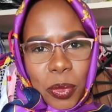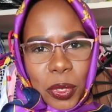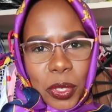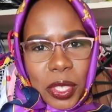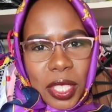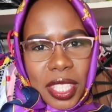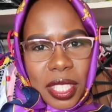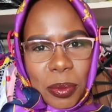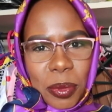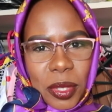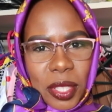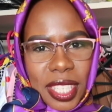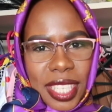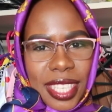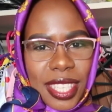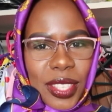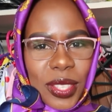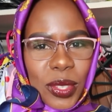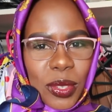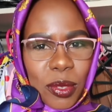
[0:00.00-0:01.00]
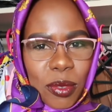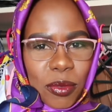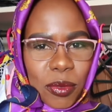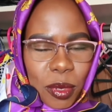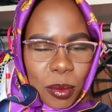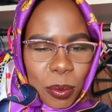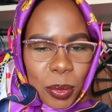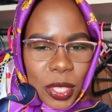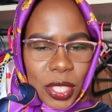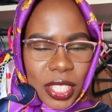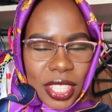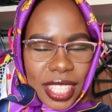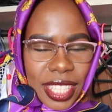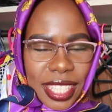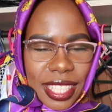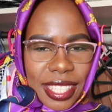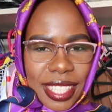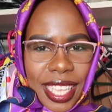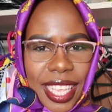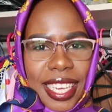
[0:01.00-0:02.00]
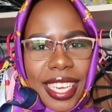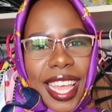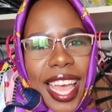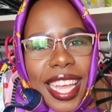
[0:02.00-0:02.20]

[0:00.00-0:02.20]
pretty pretty soon for purchase and